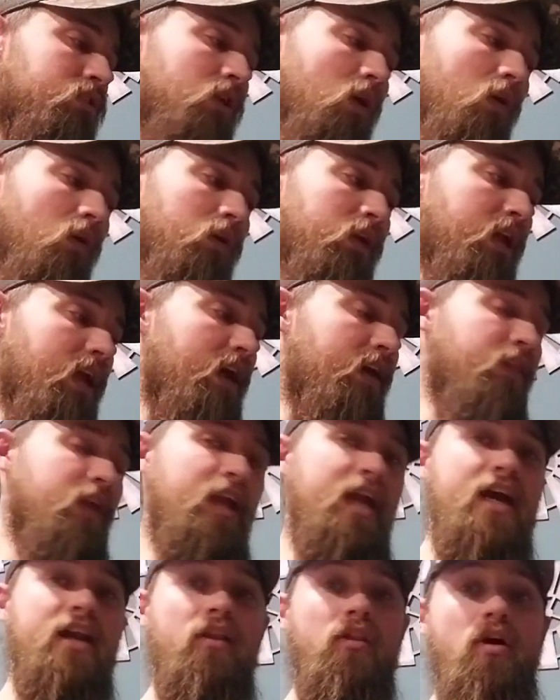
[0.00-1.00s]
So yeah,
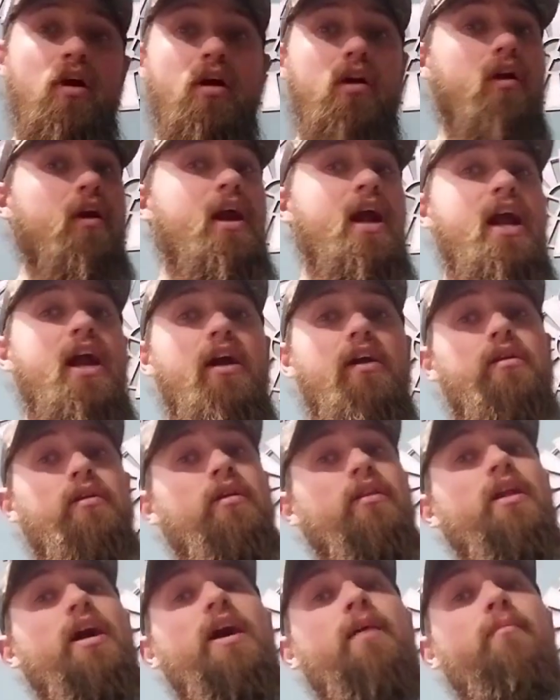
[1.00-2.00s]
they got a longer
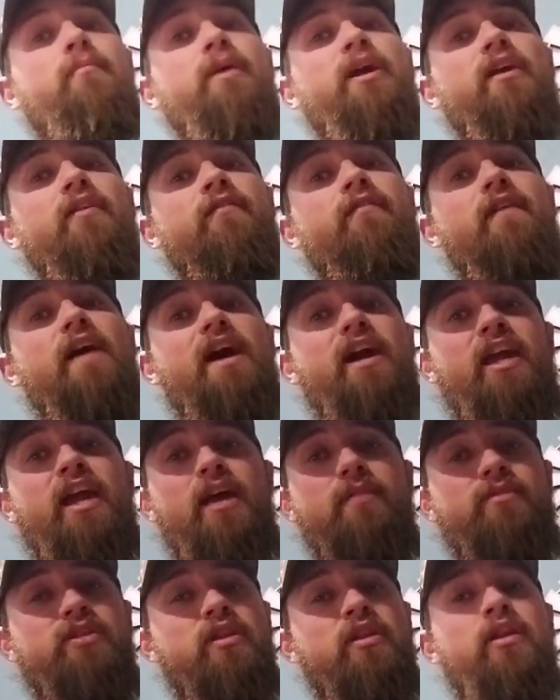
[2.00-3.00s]
hair and a lot bigger fat cap,